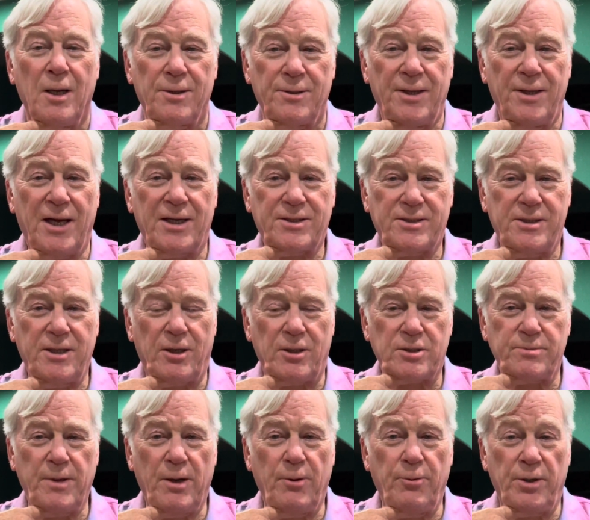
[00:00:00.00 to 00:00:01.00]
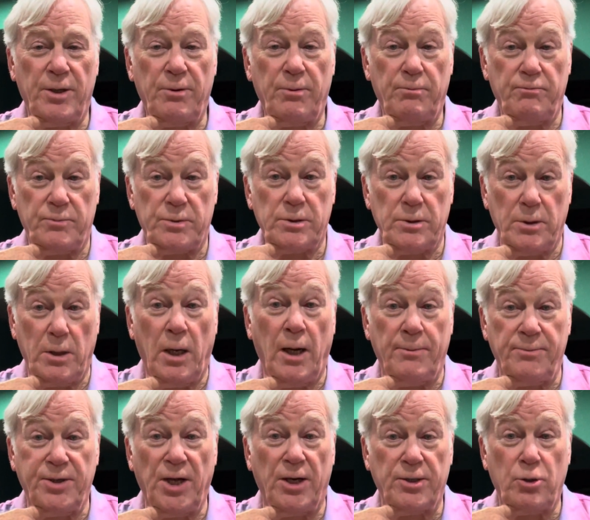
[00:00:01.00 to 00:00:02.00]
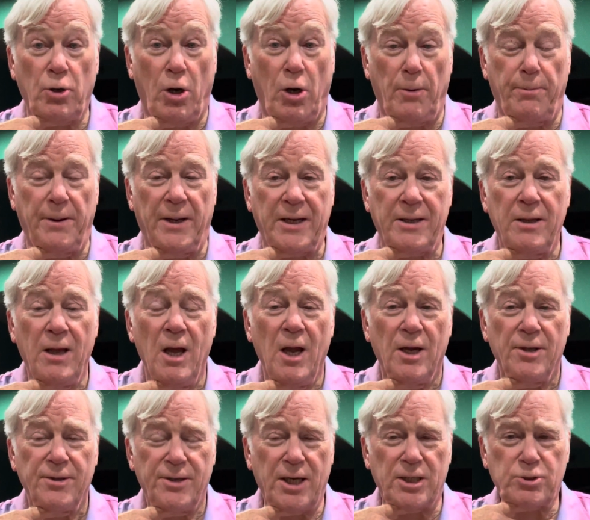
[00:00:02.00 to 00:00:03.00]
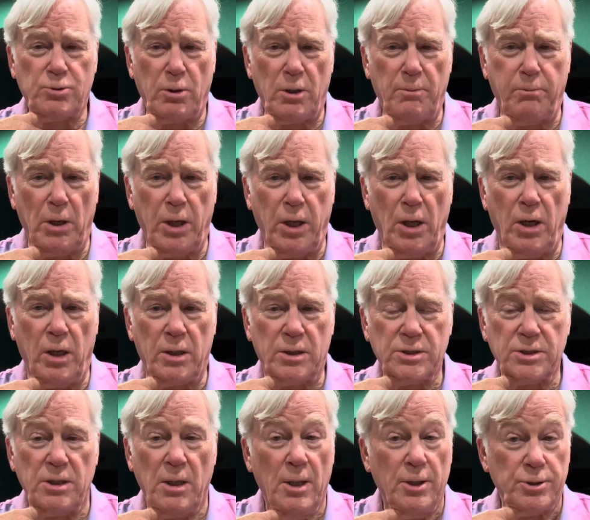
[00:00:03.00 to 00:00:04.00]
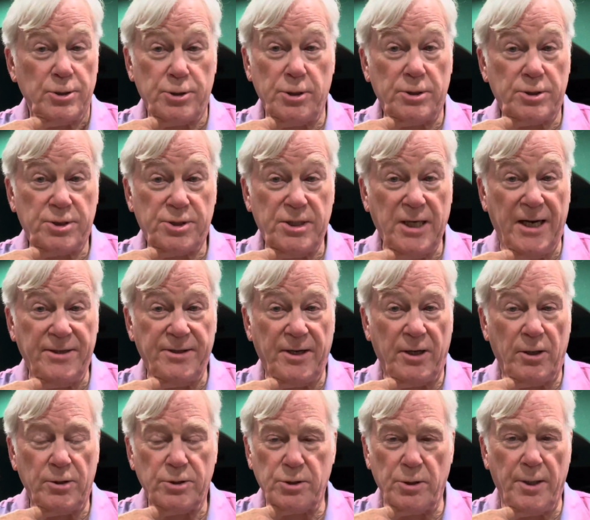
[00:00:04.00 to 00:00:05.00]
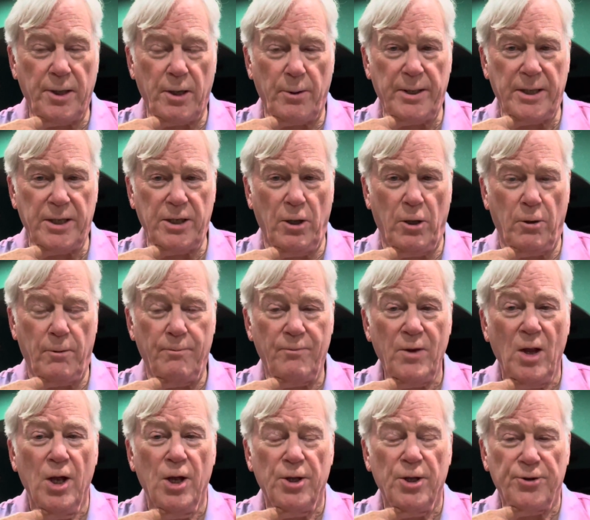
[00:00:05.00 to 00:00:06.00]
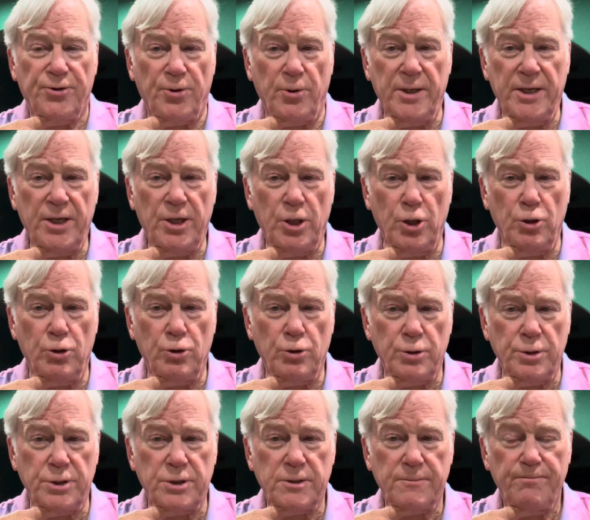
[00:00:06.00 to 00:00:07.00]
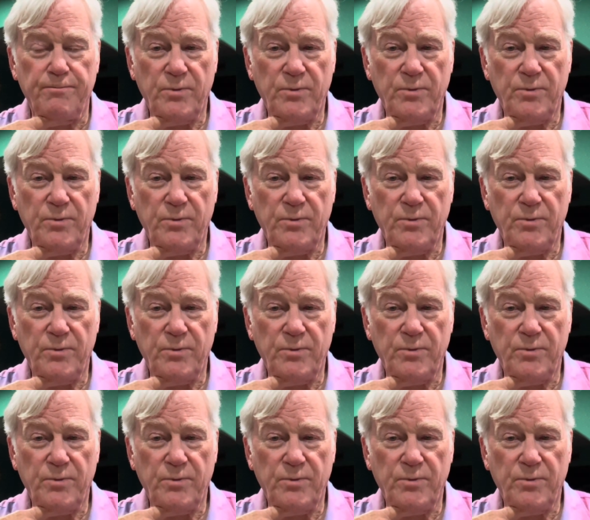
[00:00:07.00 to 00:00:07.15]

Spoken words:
That tells me when I'm done gulping, that's where it belongs. Should stay there. So here we go. 3 who's.